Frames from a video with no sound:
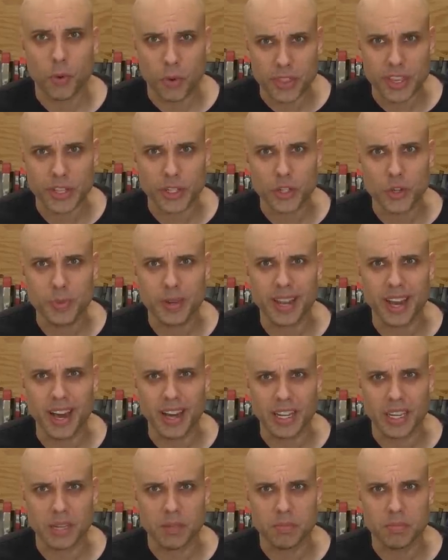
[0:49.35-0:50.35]
Or the
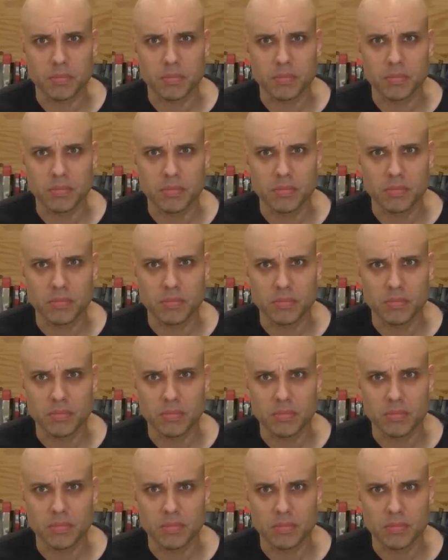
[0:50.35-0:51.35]
Illuminati.
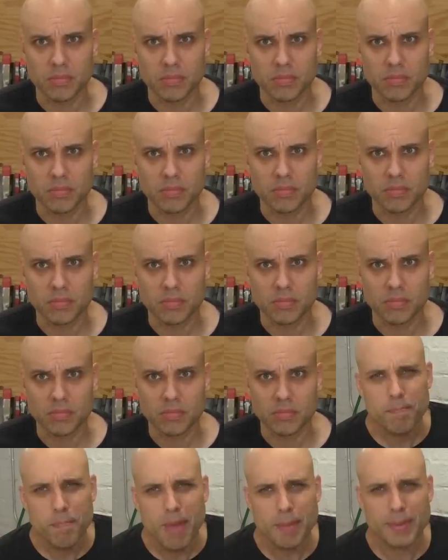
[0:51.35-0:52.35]
Well,
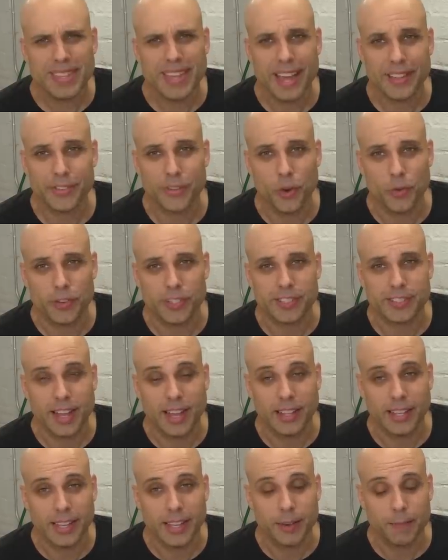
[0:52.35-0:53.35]
maybe that's
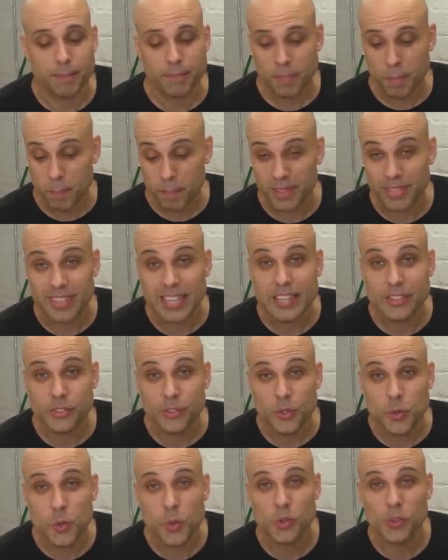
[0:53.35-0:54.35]
overselling it, but
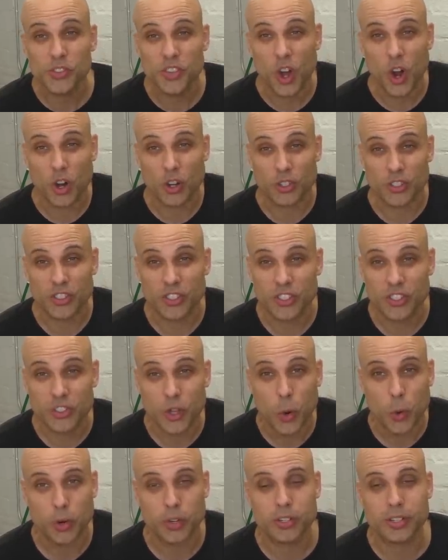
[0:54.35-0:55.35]
these tools are
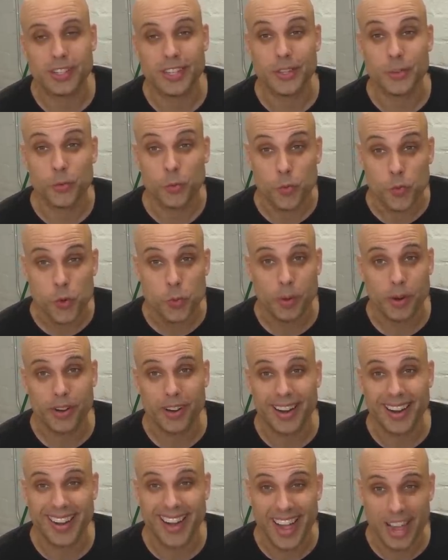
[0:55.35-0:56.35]
soaked in
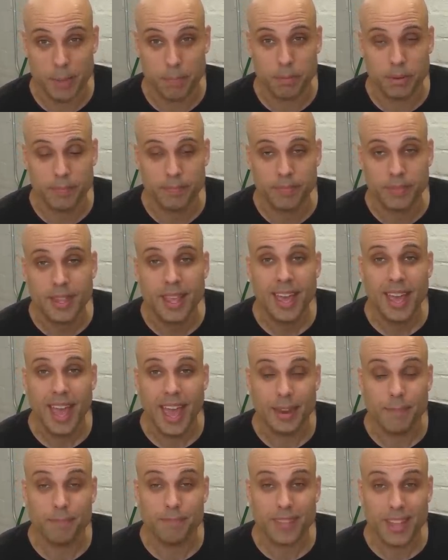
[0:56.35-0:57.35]
rumor and hype.
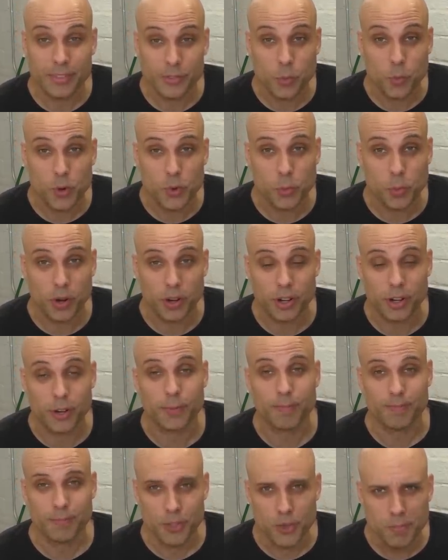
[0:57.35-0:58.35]
And as a
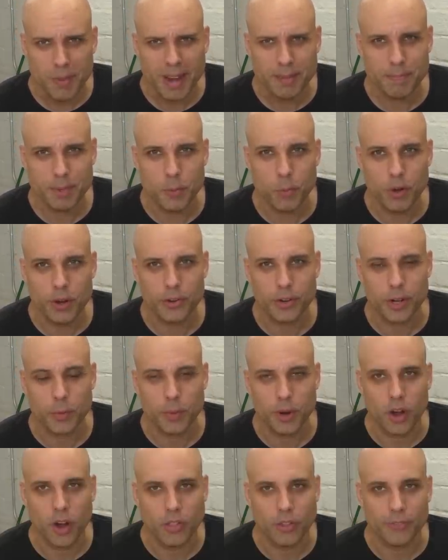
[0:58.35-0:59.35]
woodworker, you might be wondering
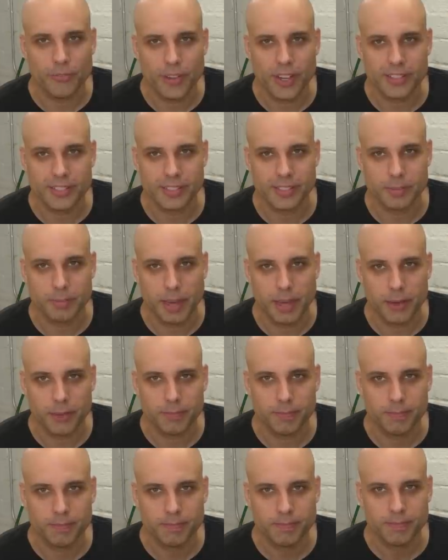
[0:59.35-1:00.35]
what all the fuss is about.
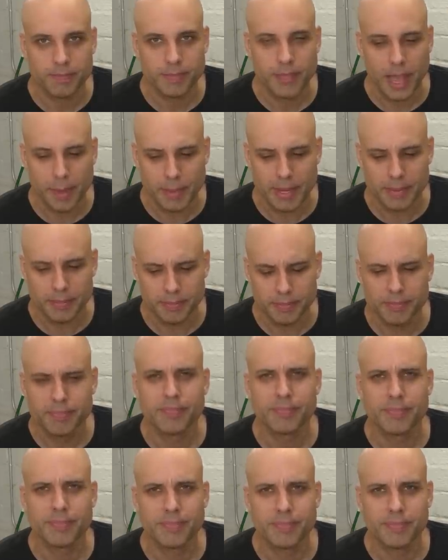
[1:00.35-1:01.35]
I mean,
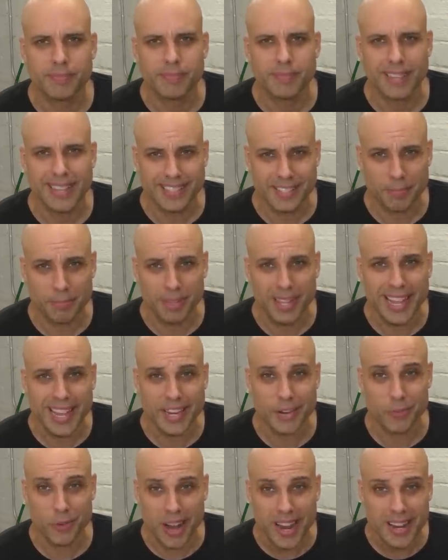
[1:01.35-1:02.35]
it's a
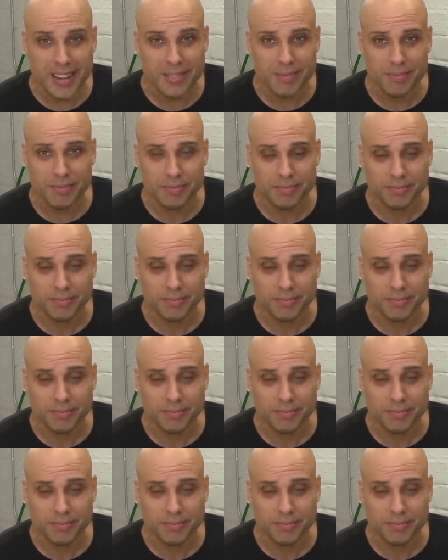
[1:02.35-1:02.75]
plane, right?